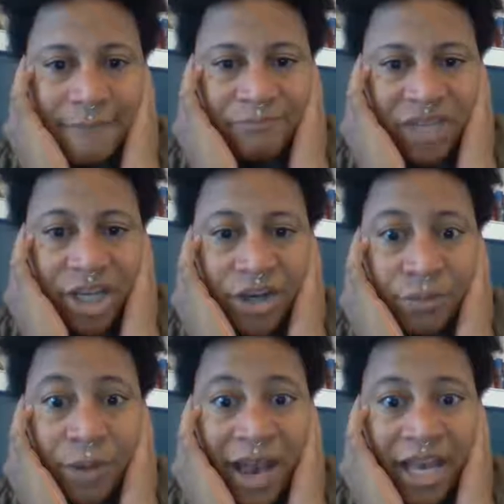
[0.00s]
Like, you're
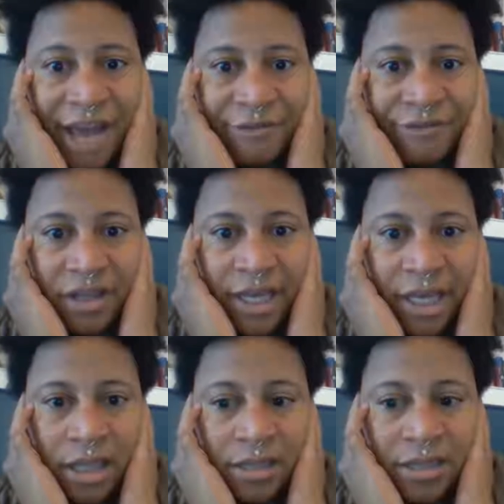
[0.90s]
right. I feel like a
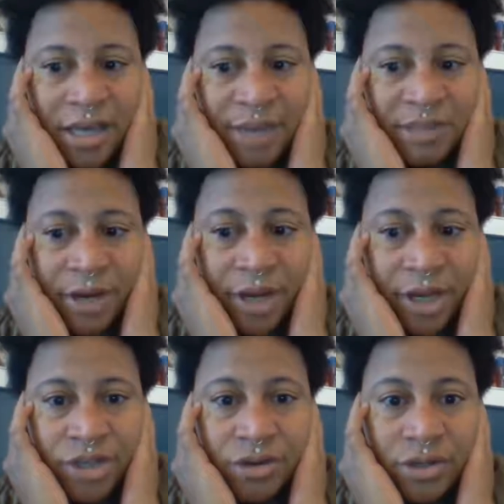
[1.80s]
lot of times American
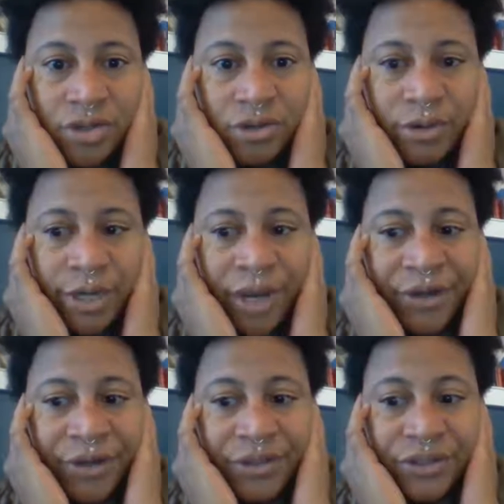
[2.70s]
short story
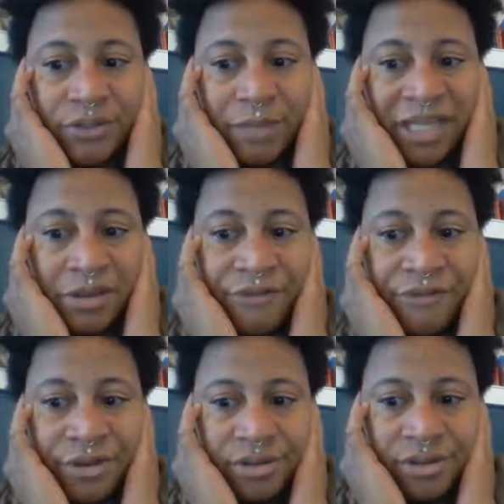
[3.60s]
writers, myself
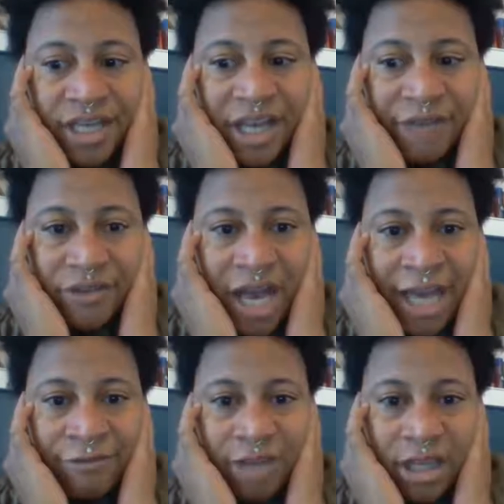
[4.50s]
included, I
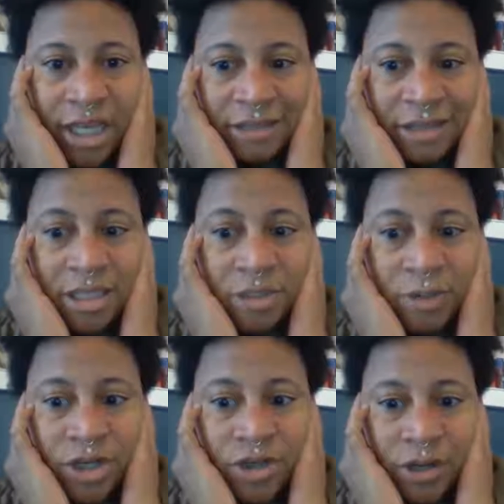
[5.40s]
feel like this is what
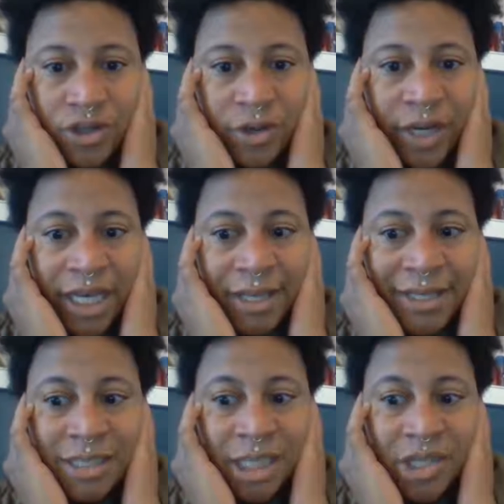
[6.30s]
a short story
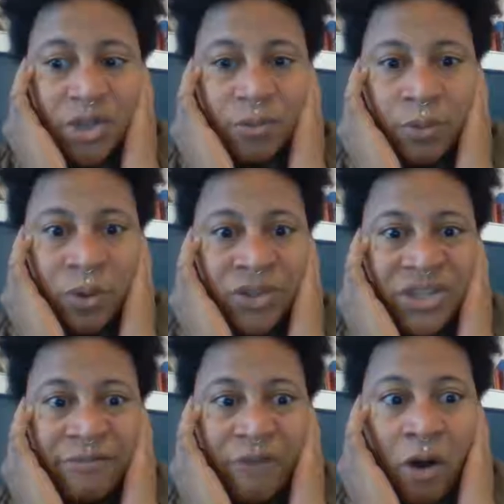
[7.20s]
is. These are the rules
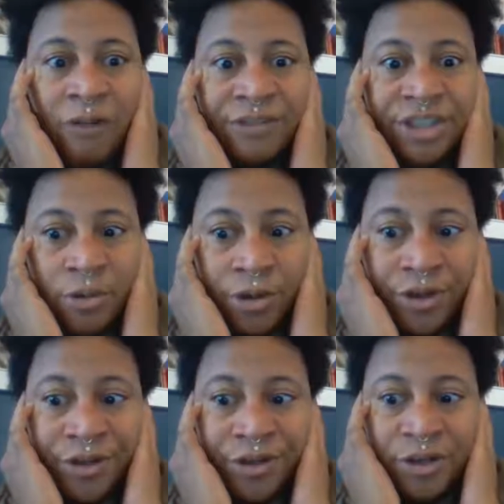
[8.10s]
involved in order
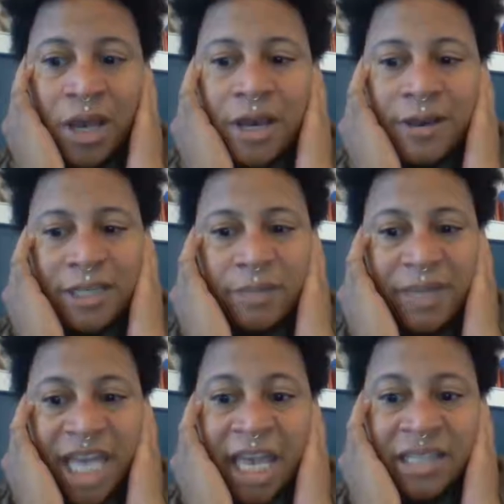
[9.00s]
to be
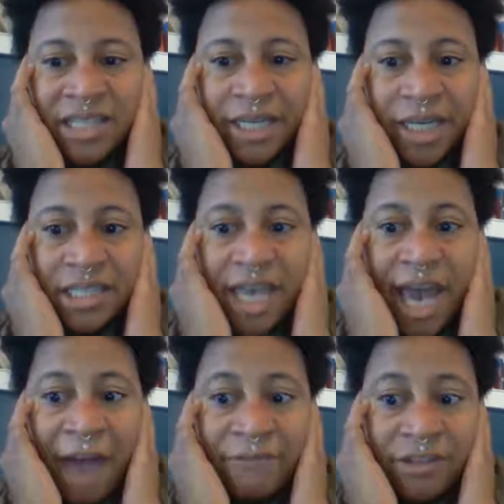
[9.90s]
taken seriously. I
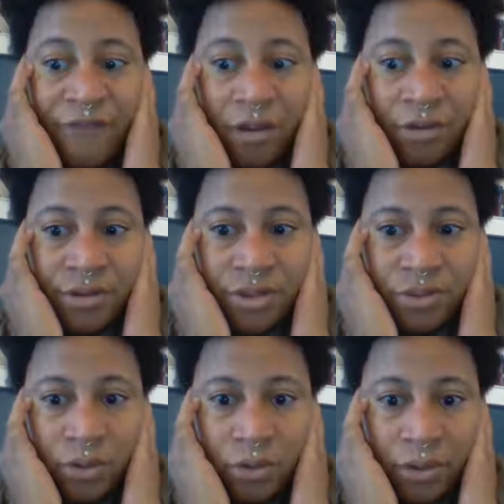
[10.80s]
have to follow those
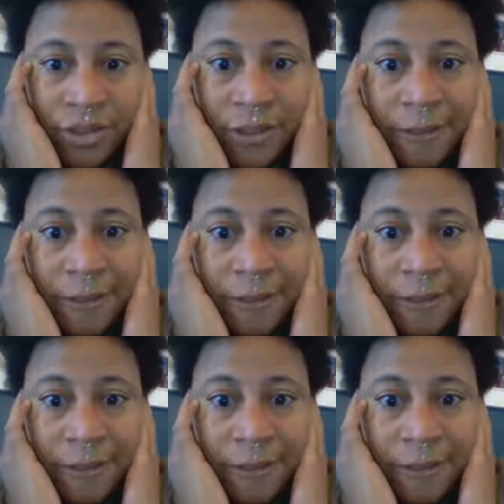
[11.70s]
rules.